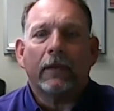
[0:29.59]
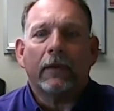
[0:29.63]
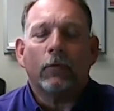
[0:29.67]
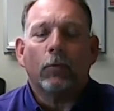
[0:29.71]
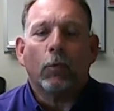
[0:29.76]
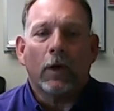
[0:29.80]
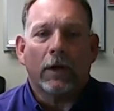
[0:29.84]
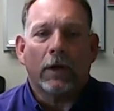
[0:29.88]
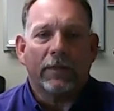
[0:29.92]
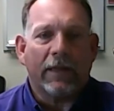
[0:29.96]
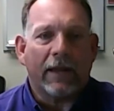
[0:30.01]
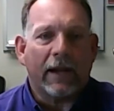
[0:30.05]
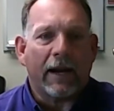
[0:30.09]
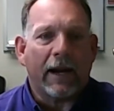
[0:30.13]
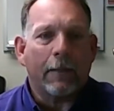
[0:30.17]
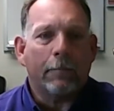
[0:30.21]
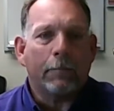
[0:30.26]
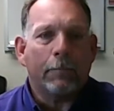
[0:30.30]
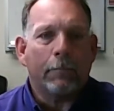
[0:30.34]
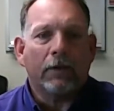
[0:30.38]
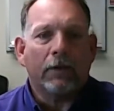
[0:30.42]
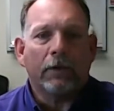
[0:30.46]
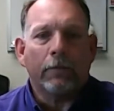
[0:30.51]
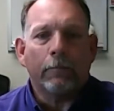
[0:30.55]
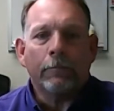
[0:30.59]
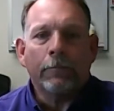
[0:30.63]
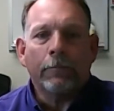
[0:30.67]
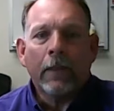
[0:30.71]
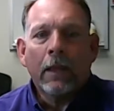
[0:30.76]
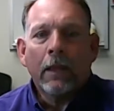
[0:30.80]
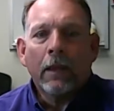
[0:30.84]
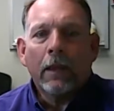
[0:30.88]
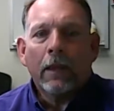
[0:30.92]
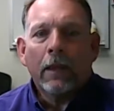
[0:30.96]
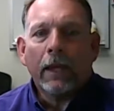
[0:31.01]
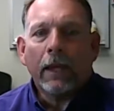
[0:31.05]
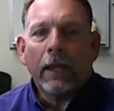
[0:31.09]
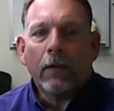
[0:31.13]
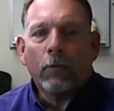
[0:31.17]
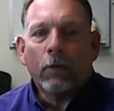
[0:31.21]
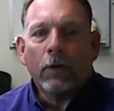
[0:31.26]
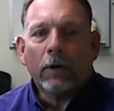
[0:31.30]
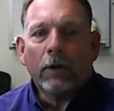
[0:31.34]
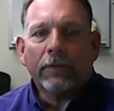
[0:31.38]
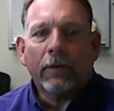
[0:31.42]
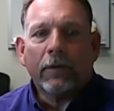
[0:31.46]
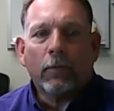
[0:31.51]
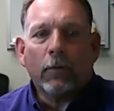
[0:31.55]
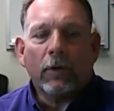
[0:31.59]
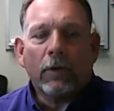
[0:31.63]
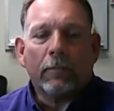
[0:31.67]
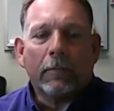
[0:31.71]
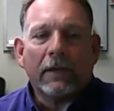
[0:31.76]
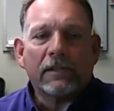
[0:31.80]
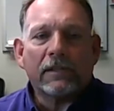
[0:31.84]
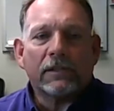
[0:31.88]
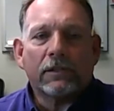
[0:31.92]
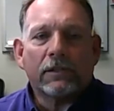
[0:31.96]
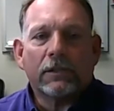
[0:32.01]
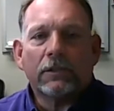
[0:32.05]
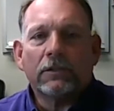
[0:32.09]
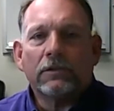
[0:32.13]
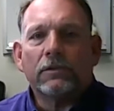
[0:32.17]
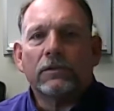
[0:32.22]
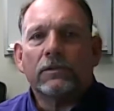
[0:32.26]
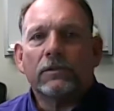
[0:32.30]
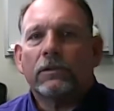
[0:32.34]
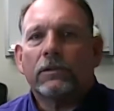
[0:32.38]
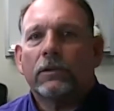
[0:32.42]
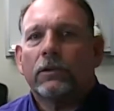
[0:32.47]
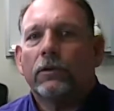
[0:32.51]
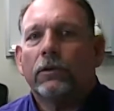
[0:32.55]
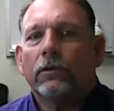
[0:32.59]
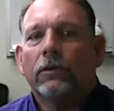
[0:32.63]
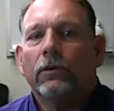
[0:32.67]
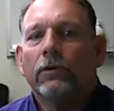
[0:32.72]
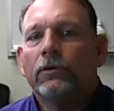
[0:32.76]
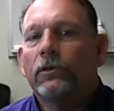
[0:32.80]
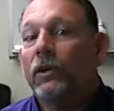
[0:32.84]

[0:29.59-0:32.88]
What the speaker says: one that I built and one that one of my students who